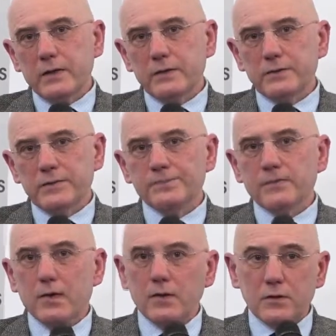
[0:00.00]
I
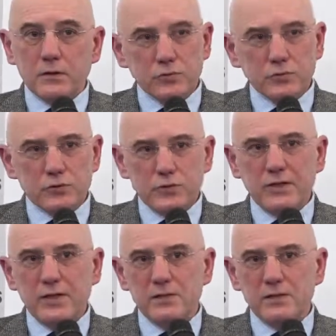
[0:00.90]
show my
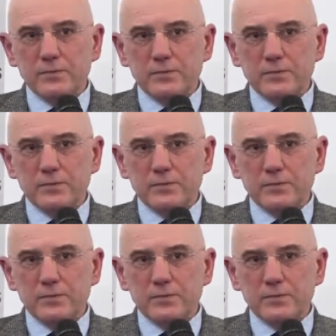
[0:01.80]
brief